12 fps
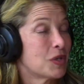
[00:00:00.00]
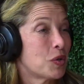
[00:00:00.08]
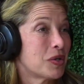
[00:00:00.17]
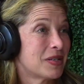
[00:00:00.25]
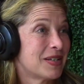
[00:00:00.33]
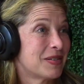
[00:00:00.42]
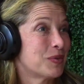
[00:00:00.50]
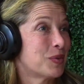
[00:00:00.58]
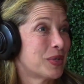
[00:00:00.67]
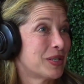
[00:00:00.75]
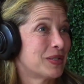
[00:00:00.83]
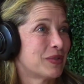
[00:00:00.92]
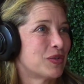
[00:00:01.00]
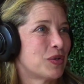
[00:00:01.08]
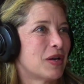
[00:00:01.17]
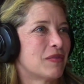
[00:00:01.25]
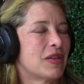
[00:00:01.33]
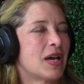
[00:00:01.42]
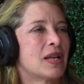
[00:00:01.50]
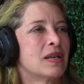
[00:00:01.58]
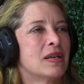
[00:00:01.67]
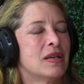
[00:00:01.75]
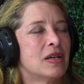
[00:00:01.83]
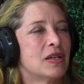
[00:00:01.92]
coconut oil, if you have
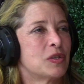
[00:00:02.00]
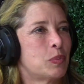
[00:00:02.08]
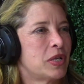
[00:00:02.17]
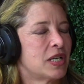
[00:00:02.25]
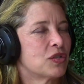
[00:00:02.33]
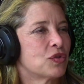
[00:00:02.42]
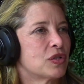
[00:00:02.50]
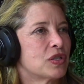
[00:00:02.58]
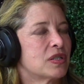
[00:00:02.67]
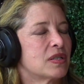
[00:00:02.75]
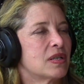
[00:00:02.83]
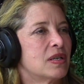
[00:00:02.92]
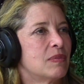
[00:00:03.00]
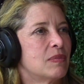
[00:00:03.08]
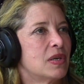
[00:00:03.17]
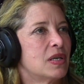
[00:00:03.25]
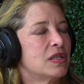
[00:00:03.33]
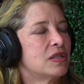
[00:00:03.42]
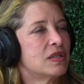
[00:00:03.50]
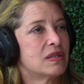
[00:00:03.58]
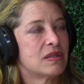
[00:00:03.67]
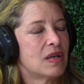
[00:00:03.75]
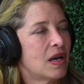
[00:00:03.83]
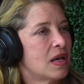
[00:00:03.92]
that as a plant source,
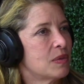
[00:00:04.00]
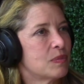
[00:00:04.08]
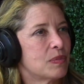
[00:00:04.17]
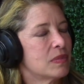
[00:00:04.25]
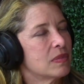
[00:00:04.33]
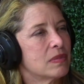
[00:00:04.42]
does not